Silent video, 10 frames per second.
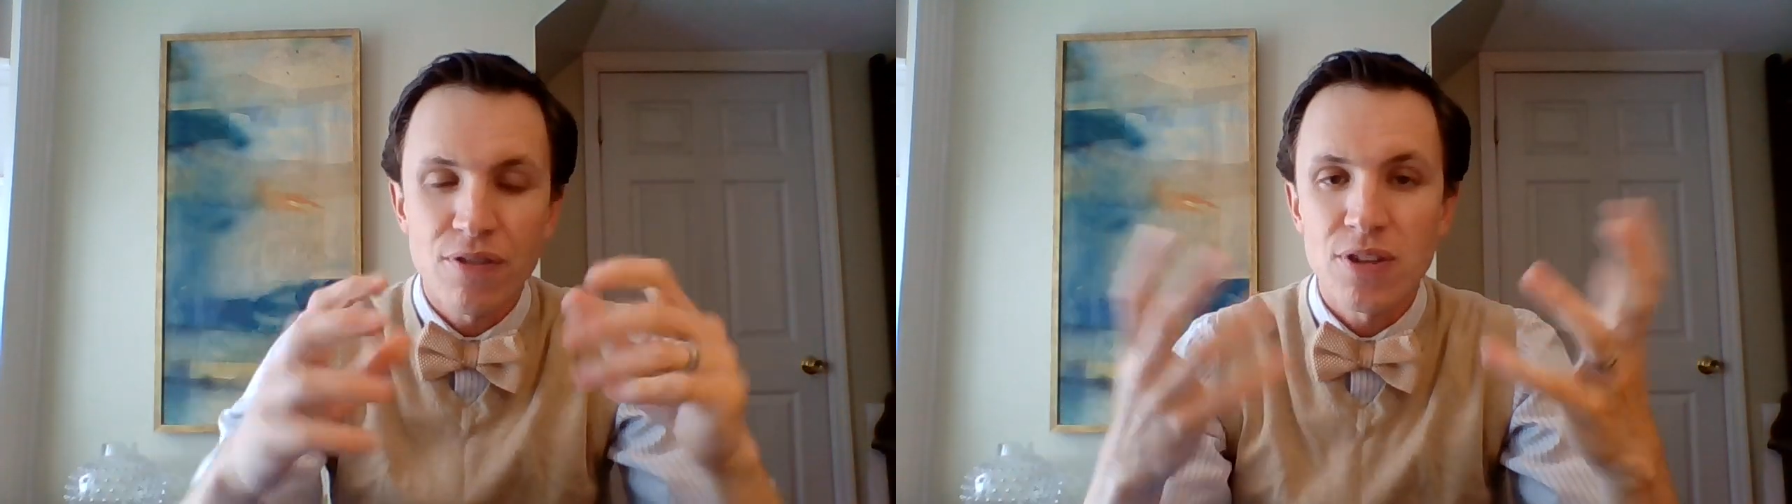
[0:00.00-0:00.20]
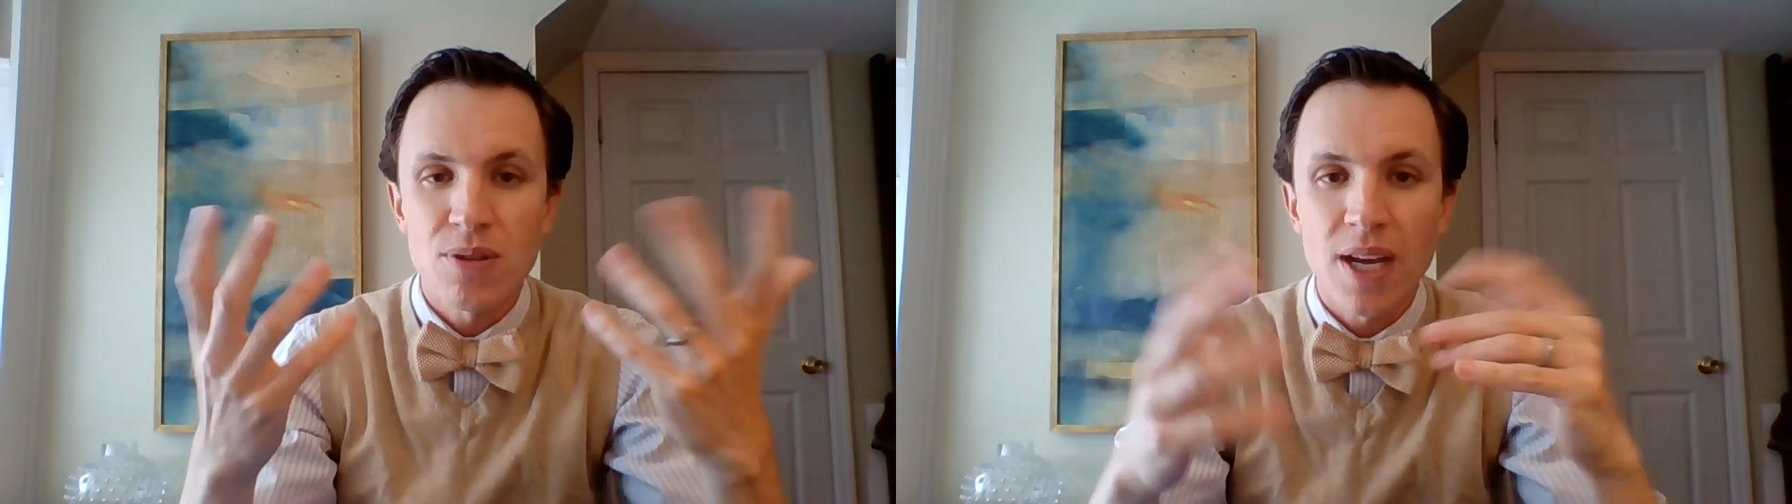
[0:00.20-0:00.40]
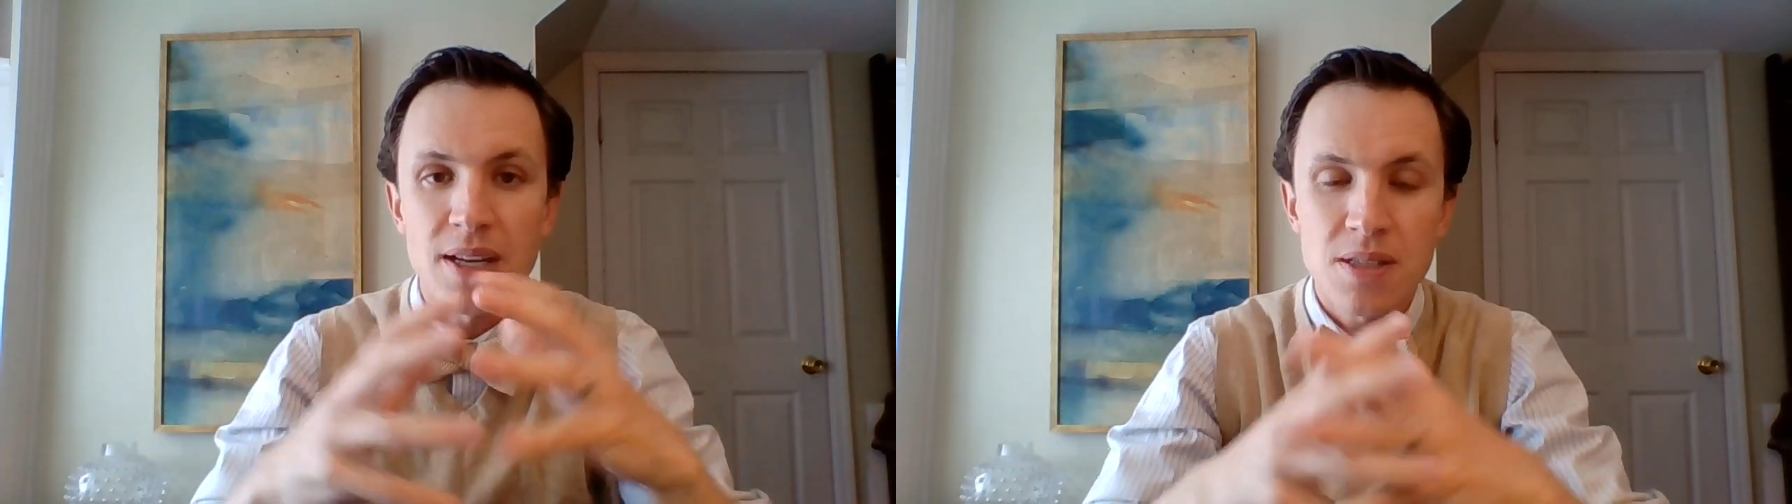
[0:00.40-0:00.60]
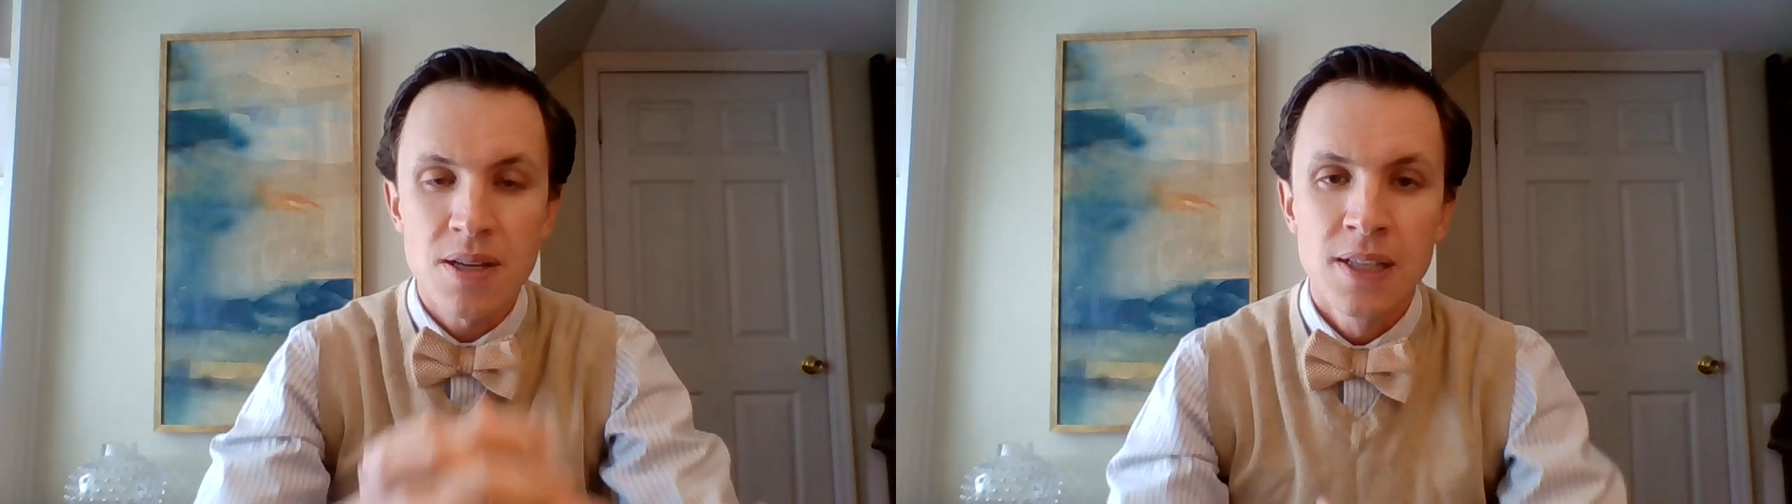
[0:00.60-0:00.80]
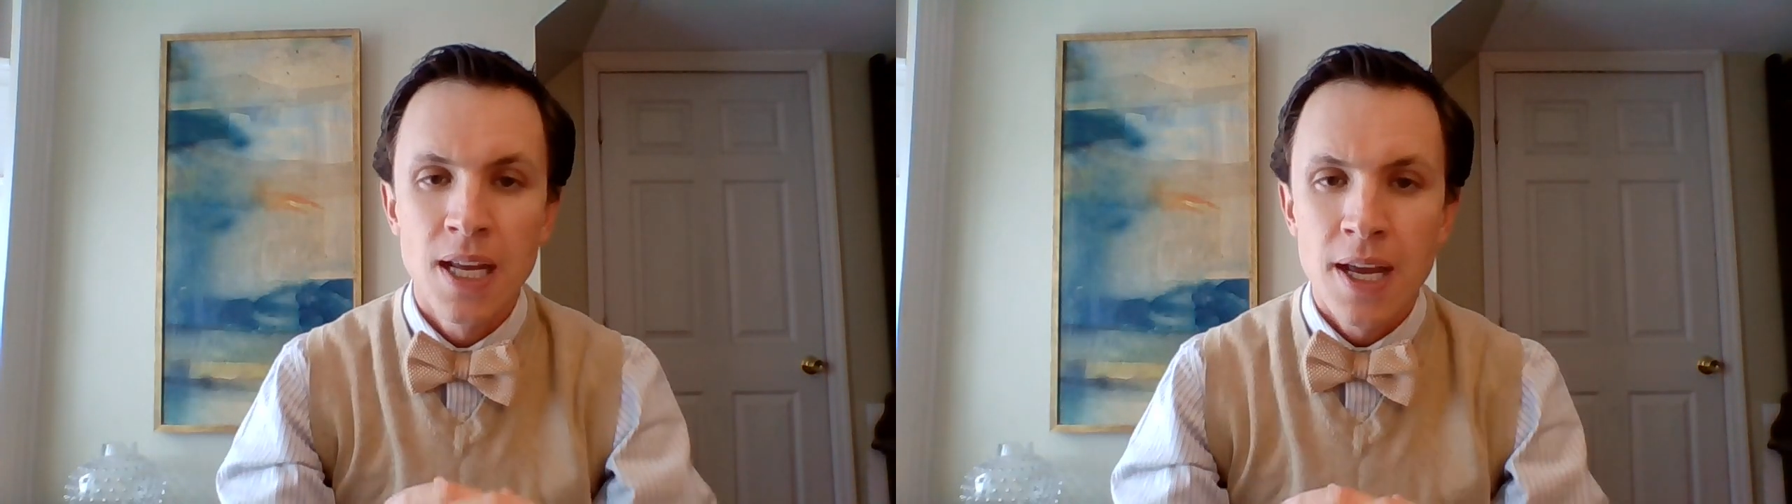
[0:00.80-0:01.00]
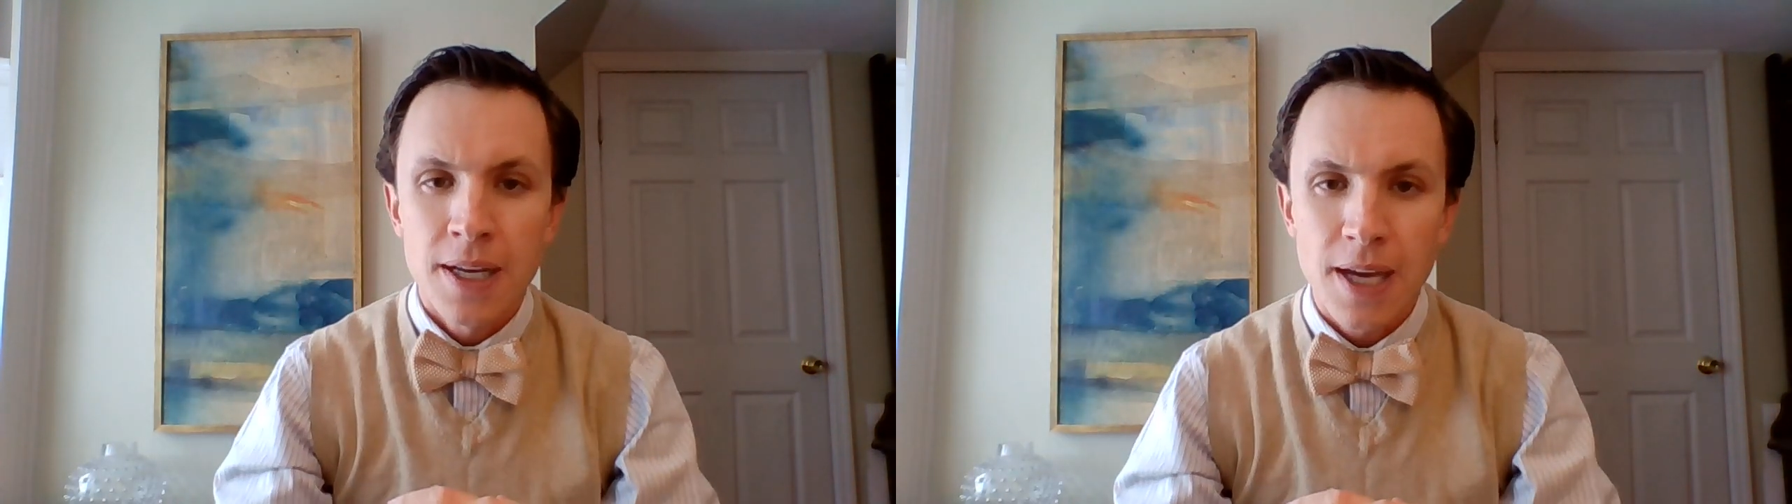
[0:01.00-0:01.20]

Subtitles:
a few days.